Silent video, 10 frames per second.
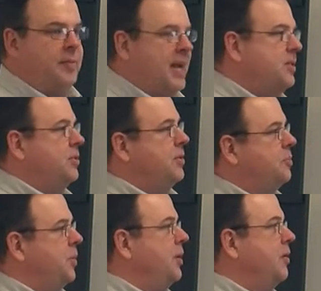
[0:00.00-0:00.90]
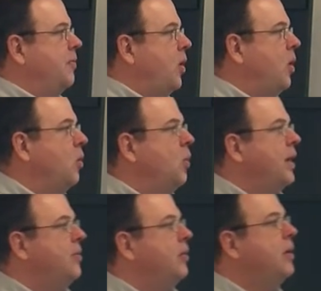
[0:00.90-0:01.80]
pasture in spring or fall or
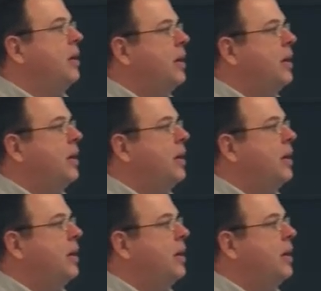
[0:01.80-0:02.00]
whatever.